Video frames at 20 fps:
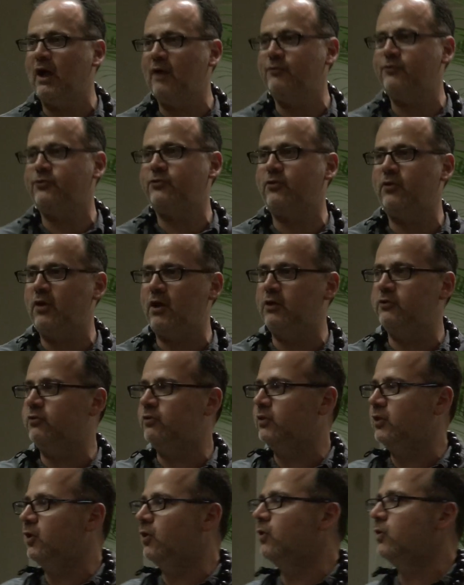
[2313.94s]
officer
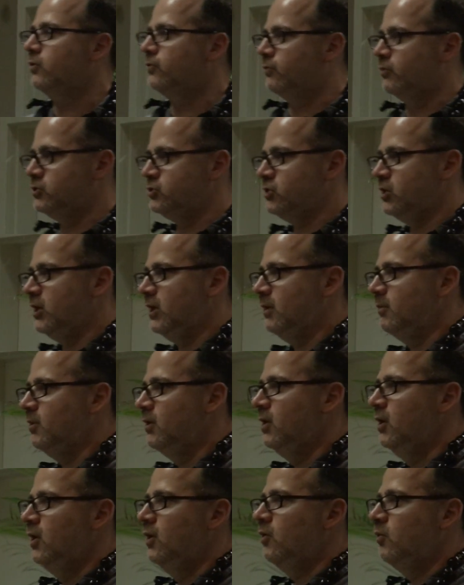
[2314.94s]
under the old regime,
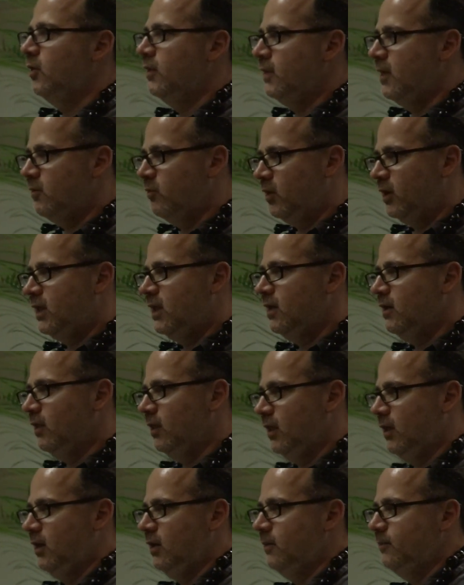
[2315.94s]
when they were
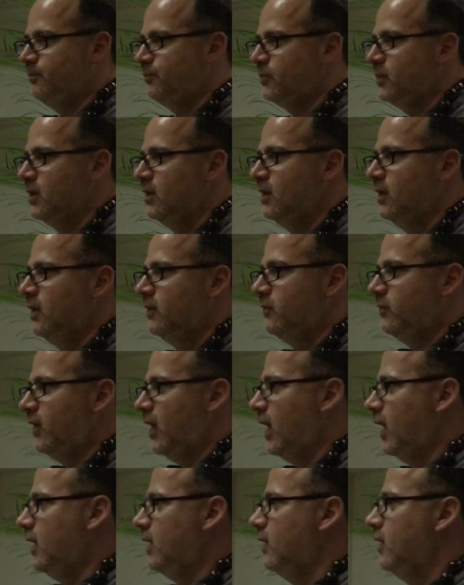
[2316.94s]
killing,
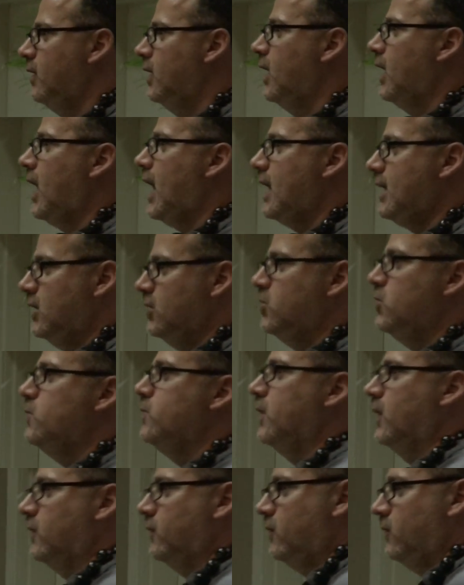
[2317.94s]
said, I can
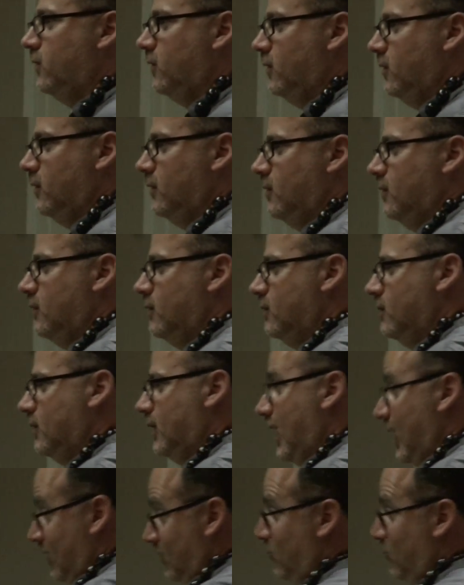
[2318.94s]
do this. I